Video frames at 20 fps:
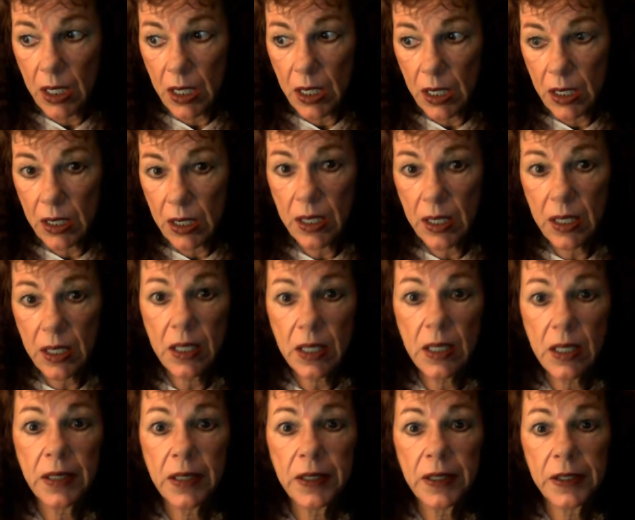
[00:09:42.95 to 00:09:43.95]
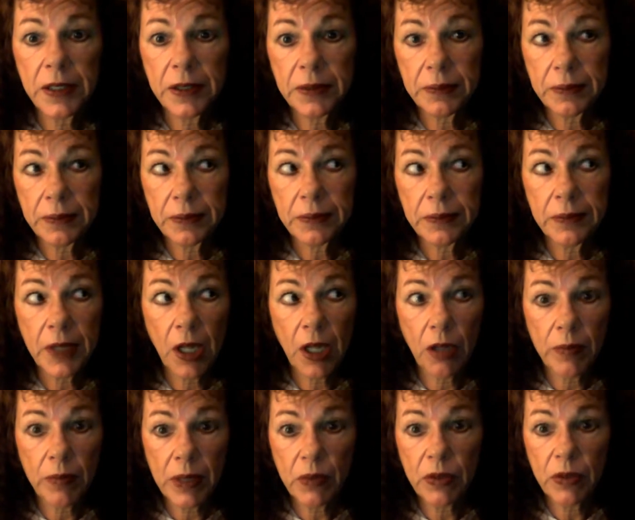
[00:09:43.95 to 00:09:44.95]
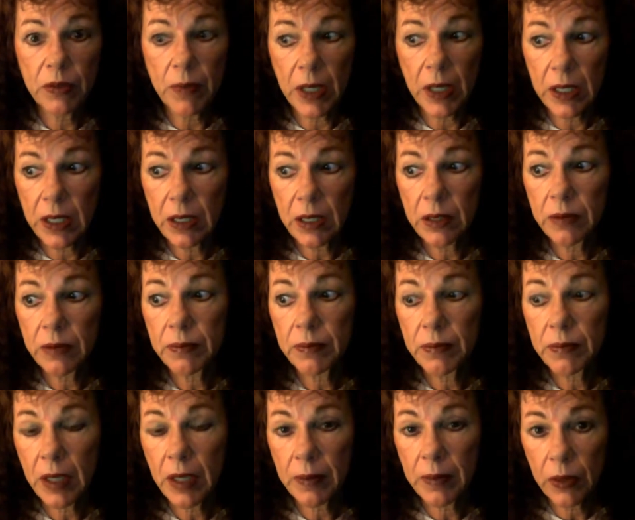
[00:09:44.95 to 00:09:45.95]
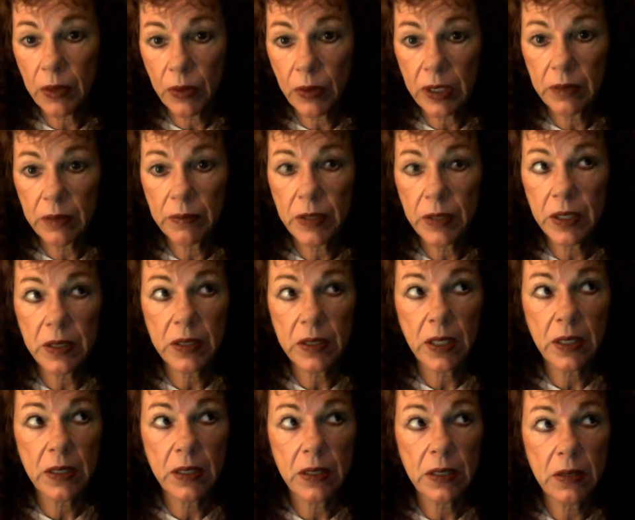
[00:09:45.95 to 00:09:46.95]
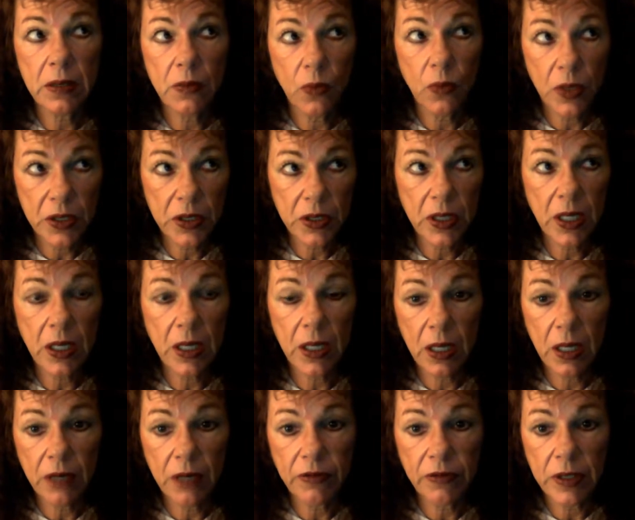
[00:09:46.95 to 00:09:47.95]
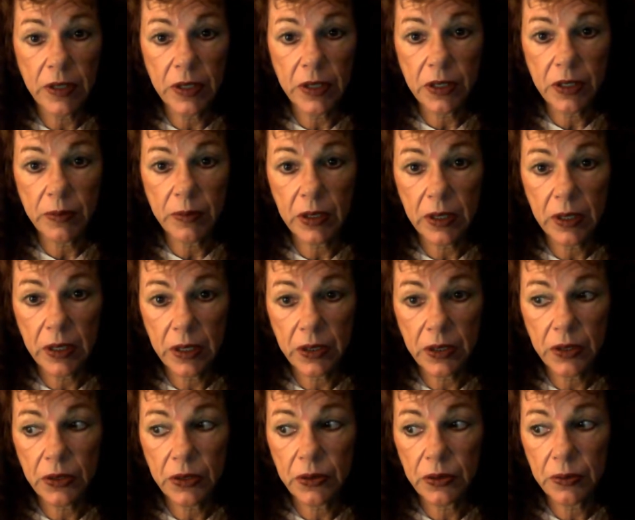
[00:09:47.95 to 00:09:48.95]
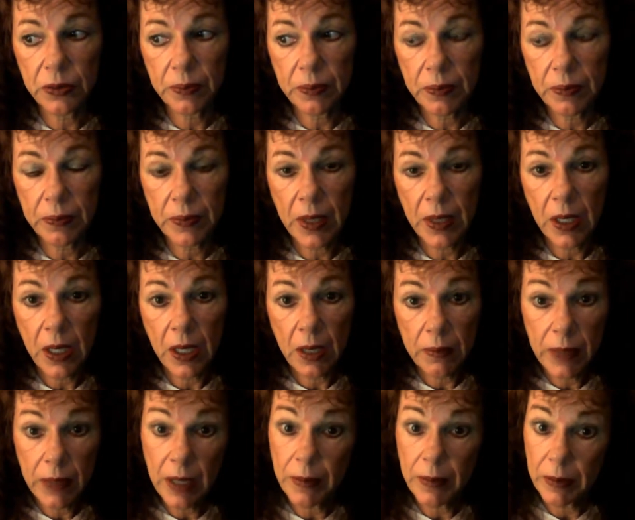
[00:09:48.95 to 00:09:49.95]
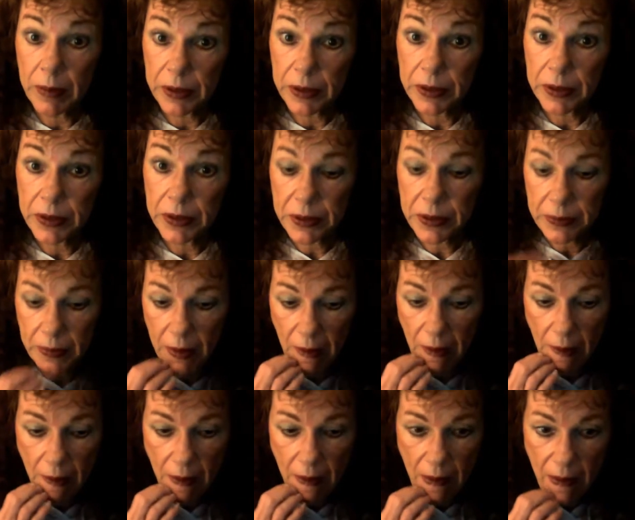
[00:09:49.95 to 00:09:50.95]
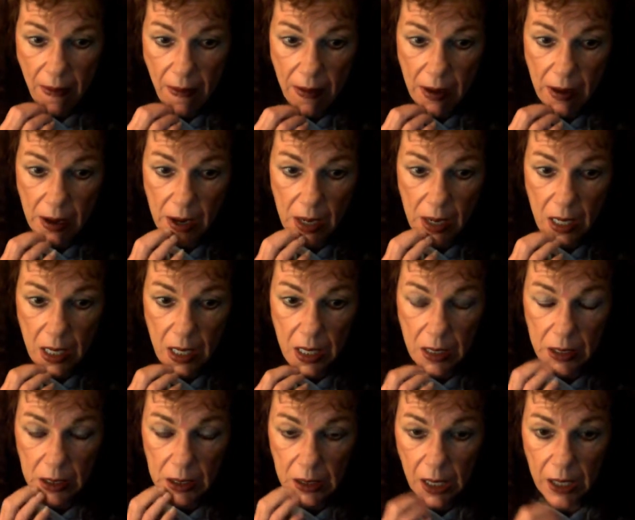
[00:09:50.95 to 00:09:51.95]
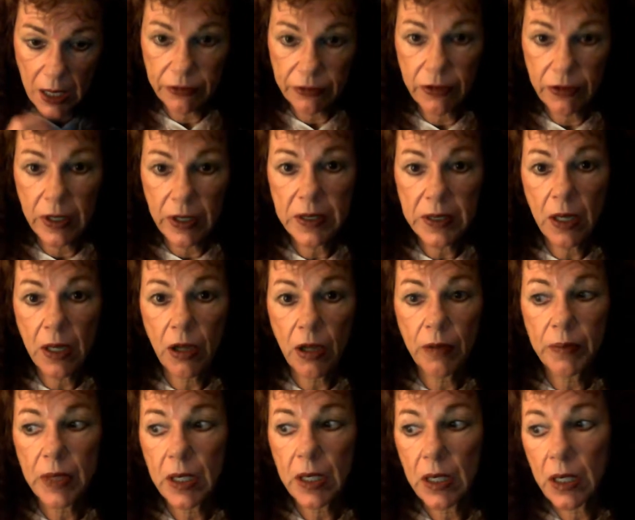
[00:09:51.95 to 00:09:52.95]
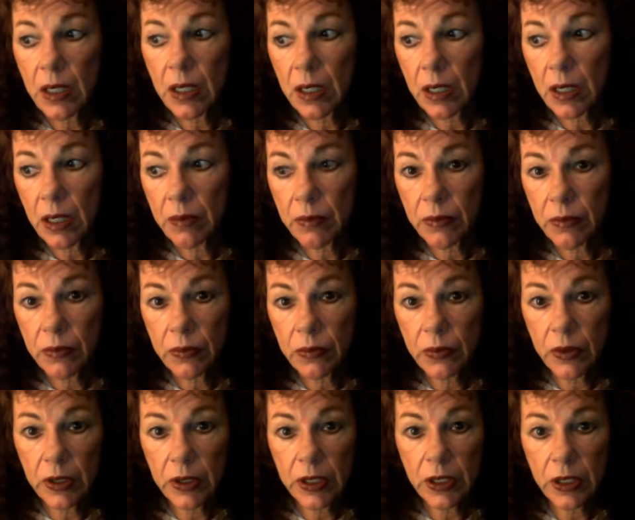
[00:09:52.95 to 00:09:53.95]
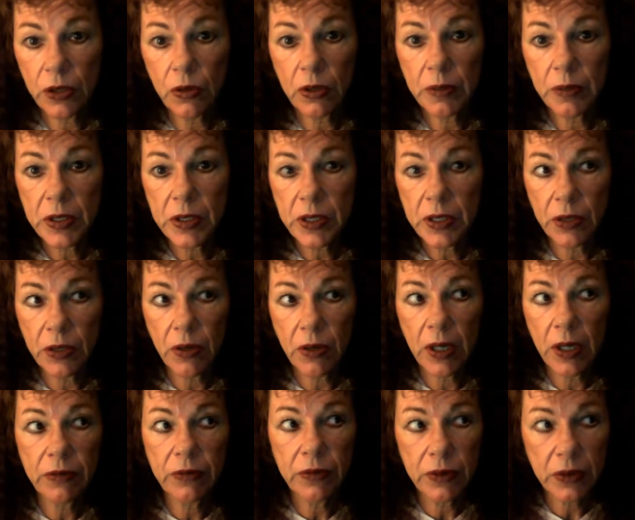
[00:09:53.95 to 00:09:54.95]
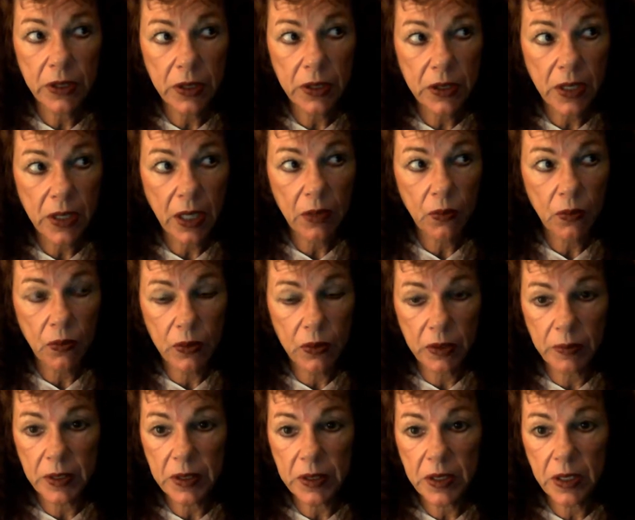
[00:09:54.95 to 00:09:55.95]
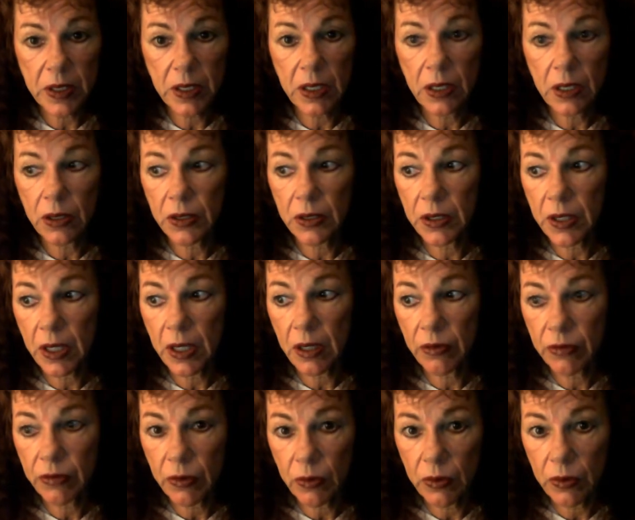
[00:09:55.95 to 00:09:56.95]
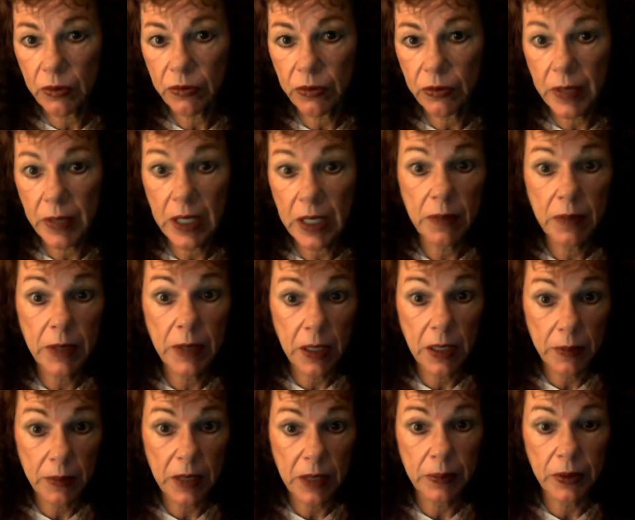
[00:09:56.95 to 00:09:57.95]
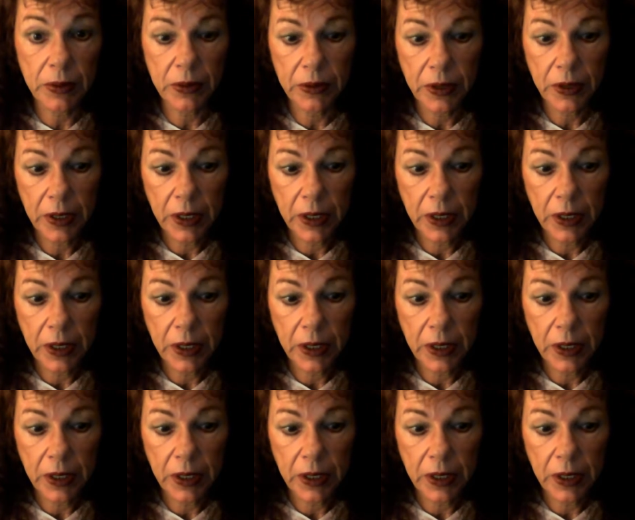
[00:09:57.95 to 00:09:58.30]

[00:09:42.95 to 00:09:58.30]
He helped me with money, pay my rent, because I wasn't getting enough on disability to pay my bills. A lot of friends helped me, and I'm really enormously grateful, because I wouldn't be sitting here today if it weren't for many, many people.